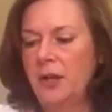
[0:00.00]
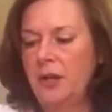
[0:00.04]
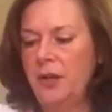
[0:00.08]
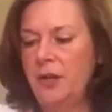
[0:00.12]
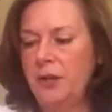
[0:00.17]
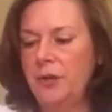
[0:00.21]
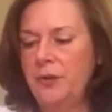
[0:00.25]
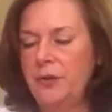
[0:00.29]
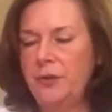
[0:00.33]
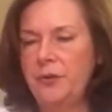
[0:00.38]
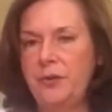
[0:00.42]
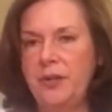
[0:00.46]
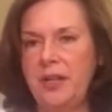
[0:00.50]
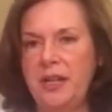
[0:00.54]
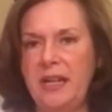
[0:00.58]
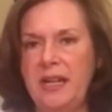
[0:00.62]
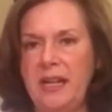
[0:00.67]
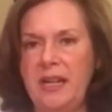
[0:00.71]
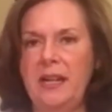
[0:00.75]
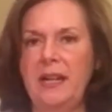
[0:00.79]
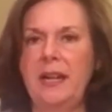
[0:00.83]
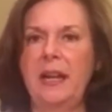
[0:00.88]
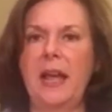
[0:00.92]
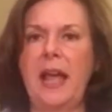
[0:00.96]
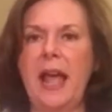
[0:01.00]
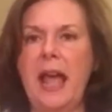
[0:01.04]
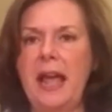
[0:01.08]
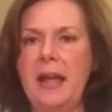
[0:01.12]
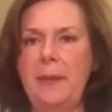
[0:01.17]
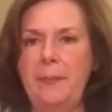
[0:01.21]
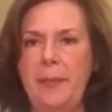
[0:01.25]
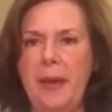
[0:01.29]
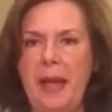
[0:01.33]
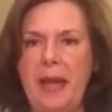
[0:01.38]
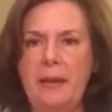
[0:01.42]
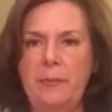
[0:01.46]
You need
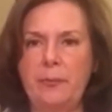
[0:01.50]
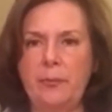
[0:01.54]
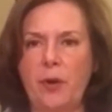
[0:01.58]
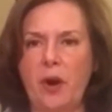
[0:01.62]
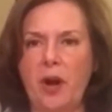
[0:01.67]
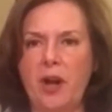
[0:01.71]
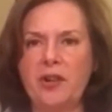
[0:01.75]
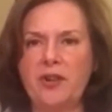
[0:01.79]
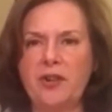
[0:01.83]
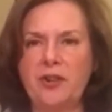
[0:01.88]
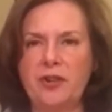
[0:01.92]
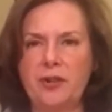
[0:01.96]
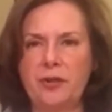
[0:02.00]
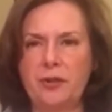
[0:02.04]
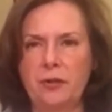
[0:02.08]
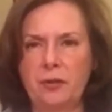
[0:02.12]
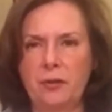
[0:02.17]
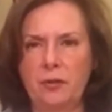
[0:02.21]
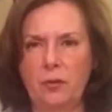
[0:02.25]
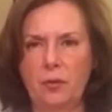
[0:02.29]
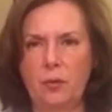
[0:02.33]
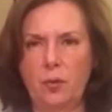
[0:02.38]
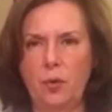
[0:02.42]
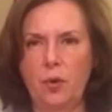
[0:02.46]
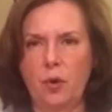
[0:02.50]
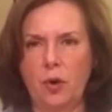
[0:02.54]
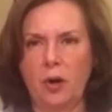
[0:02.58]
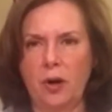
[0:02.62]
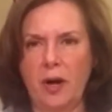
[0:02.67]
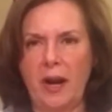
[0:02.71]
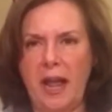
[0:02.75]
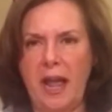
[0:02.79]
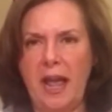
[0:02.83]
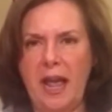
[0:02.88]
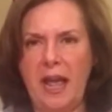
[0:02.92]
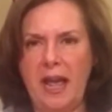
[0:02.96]
a paintbrush
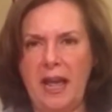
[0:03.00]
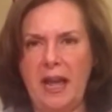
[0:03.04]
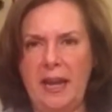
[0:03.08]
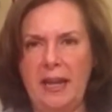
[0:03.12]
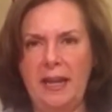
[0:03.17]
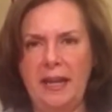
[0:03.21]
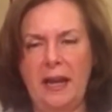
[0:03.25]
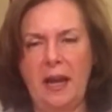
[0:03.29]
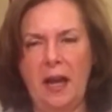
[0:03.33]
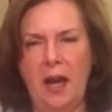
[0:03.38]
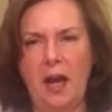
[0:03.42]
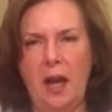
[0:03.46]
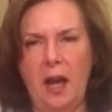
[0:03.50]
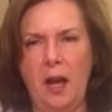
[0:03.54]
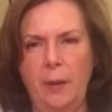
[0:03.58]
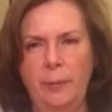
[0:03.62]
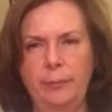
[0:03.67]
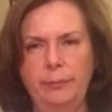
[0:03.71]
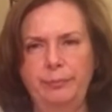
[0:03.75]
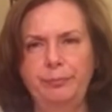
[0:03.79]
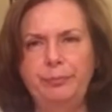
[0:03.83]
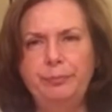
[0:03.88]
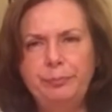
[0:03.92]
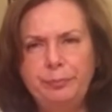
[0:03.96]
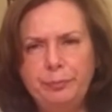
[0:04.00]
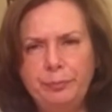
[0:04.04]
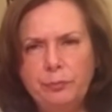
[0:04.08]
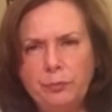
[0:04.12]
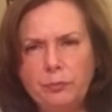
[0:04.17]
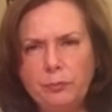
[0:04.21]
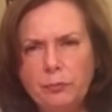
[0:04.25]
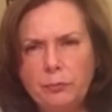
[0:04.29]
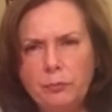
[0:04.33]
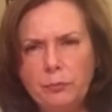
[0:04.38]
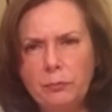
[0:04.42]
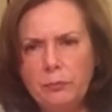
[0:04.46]
or a um,
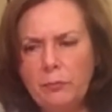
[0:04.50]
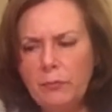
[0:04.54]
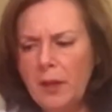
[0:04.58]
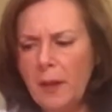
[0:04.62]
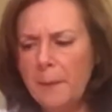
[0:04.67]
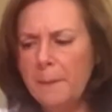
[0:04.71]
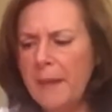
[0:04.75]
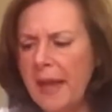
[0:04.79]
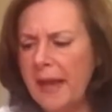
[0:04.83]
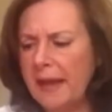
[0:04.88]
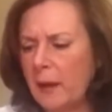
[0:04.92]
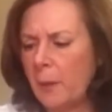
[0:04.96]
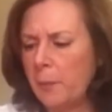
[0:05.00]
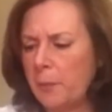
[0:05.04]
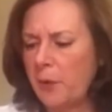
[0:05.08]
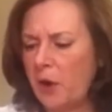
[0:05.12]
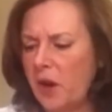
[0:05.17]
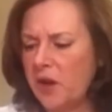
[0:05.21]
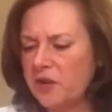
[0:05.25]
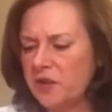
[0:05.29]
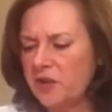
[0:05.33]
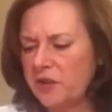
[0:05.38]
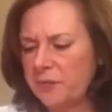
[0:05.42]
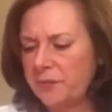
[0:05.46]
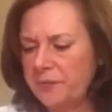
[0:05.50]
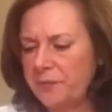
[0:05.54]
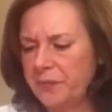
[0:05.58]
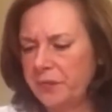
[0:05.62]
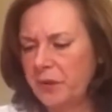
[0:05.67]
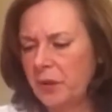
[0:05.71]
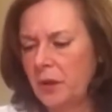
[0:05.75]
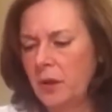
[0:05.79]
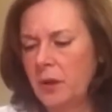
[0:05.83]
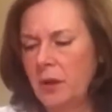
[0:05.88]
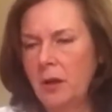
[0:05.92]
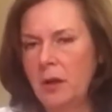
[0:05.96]
makeup brush.
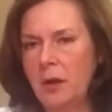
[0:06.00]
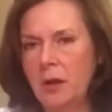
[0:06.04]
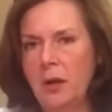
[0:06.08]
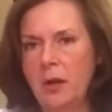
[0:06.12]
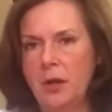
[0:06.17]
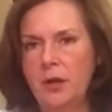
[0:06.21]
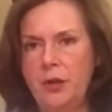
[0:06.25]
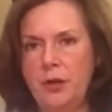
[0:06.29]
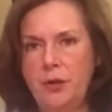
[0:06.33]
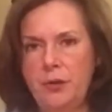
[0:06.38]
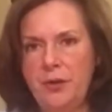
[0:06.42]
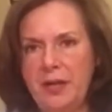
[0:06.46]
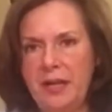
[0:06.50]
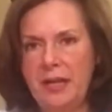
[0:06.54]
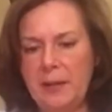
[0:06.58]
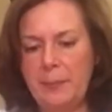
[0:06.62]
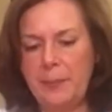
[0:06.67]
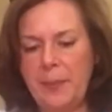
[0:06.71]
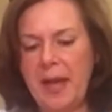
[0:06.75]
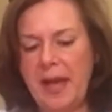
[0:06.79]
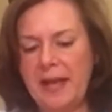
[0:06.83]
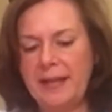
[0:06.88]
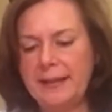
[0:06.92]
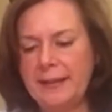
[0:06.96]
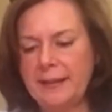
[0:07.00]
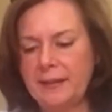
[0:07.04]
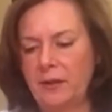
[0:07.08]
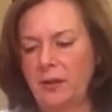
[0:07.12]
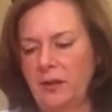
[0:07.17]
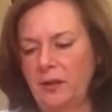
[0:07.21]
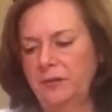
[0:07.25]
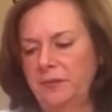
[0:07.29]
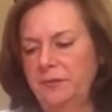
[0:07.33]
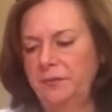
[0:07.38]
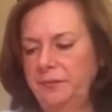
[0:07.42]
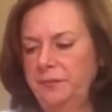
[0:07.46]
You need a
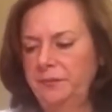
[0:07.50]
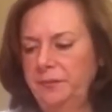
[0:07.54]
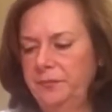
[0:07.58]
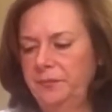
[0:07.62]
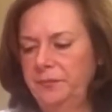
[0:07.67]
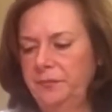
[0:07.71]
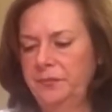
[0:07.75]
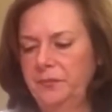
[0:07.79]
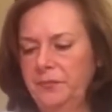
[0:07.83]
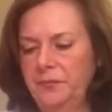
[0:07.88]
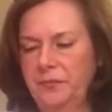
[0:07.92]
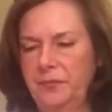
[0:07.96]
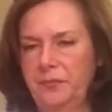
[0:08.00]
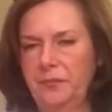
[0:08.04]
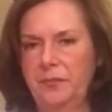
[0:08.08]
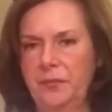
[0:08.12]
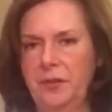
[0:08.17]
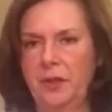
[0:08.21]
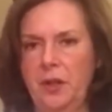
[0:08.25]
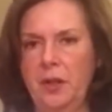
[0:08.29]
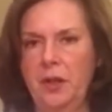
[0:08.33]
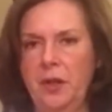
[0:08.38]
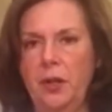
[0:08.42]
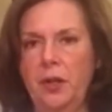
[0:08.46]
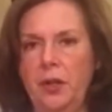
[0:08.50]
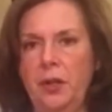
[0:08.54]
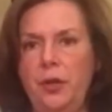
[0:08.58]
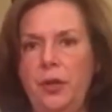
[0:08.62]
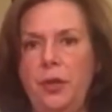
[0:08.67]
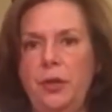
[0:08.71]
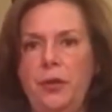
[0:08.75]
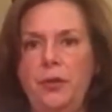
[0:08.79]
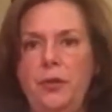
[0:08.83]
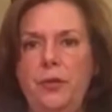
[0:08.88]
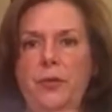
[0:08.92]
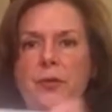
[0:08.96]
pencil.
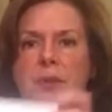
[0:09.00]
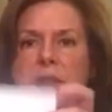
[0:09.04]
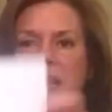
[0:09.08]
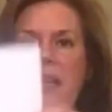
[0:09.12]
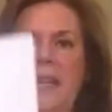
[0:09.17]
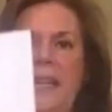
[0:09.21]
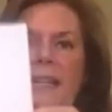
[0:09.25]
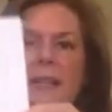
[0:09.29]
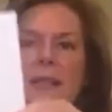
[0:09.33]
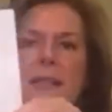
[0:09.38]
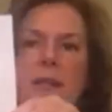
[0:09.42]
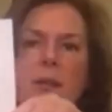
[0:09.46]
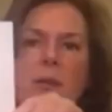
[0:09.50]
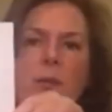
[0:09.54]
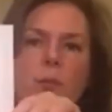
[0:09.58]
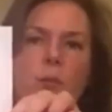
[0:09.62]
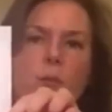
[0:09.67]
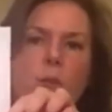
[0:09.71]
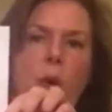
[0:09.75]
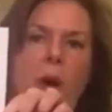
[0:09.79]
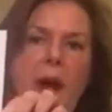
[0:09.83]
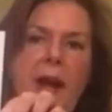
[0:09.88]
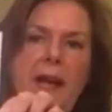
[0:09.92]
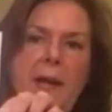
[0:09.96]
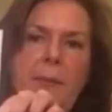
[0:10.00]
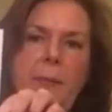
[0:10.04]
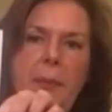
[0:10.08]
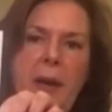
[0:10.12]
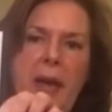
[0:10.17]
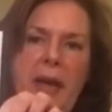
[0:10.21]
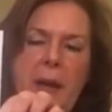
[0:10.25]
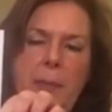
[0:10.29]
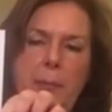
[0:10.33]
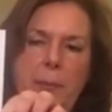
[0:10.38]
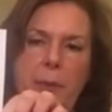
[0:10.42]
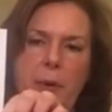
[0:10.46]
You need some white
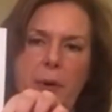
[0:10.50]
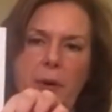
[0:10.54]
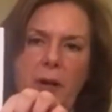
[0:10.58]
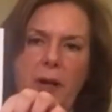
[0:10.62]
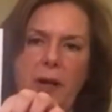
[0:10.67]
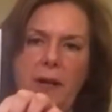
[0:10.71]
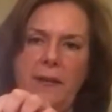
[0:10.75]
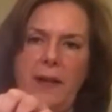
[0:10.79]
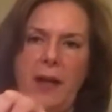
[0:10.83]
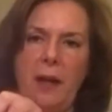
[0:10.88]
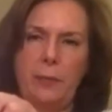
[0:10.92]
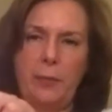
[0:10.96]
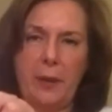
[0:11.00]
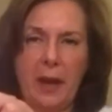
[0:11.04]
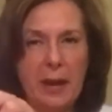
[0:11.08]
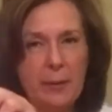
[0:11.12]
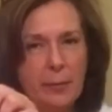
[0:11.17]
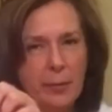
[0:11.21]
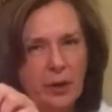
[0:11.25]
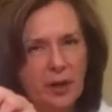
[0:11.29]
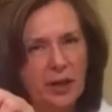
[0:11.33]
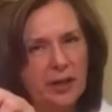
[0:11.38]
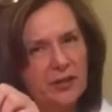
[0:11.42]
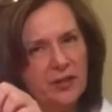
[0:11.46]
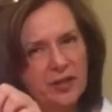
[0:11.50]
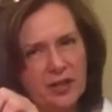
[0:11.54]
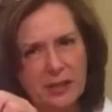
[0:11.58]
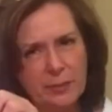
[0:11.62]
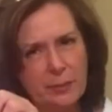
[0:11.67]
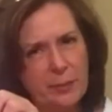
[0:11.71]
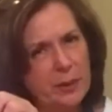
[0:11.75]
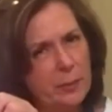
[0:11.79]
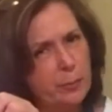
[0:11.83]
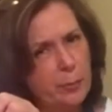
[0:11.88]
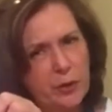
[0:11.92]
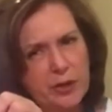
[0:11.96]
paper, and that paper can
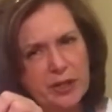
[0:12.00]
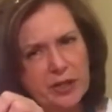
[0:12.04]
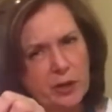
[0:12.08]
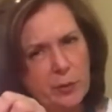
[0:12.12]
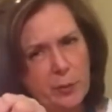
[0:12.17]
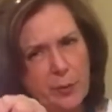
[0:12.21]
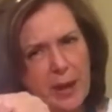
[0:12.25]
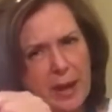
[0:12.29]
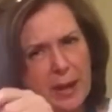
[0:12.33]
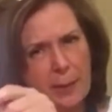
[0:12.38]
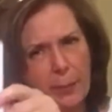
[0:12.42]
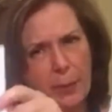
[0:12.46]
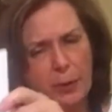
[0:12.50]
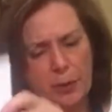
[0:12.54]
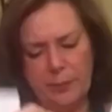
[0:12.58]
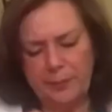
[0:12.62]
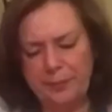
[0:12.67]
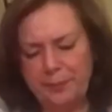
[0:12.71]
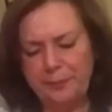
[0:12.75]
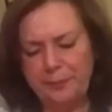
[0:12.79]
just be printer paper.